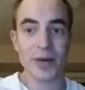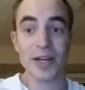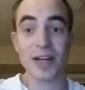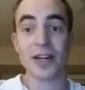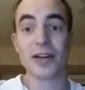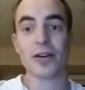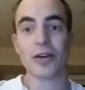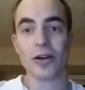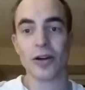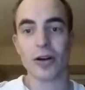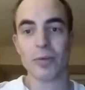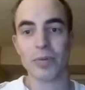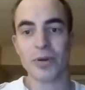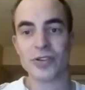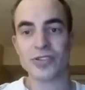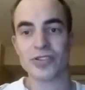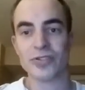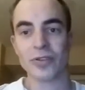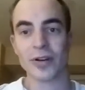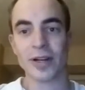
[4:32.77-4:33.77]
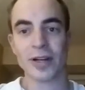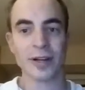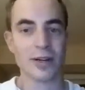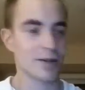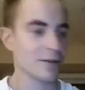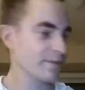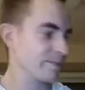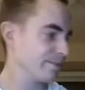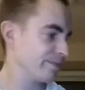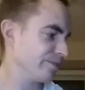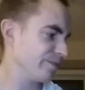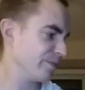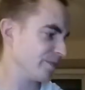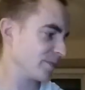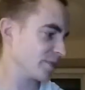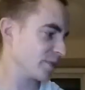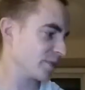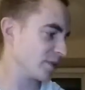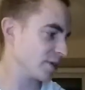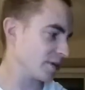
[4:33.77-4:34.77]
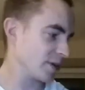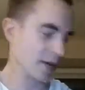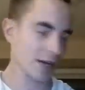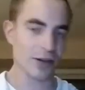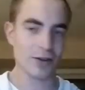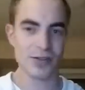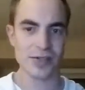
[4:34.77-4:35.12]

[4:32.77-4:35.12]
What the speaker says: We needed Urban Strike. Yeah,